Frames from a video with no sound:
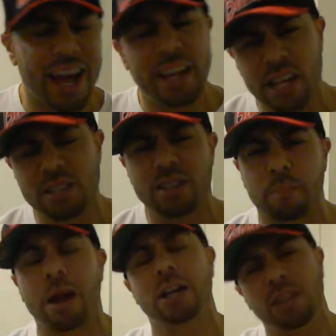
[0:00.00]
Kind of easy
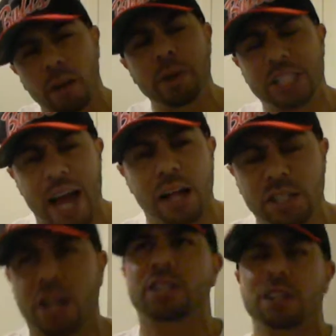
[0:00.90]
sometimes, a little bit
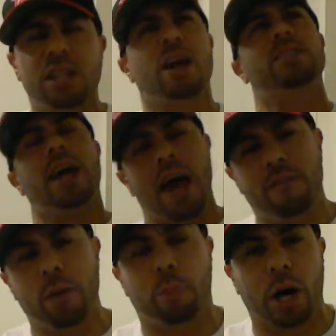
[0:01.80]
challenging because the stairs are
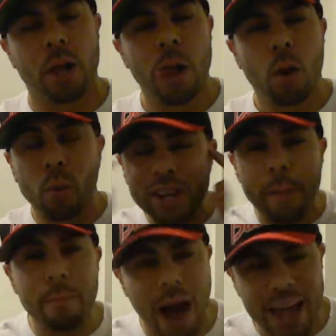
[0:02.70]
heavy. But when
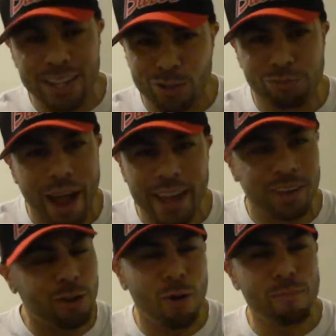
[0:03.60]
your mind is right,
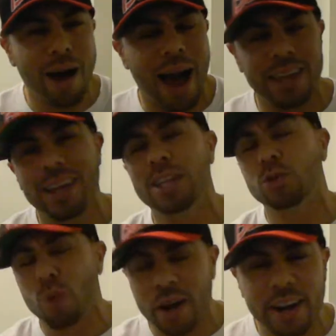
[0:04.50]
you don't mind. It is
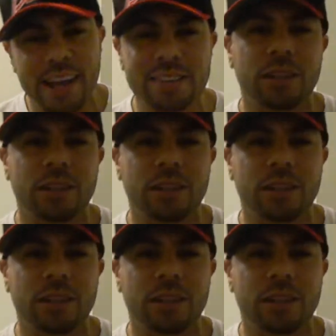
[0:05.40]
what it is.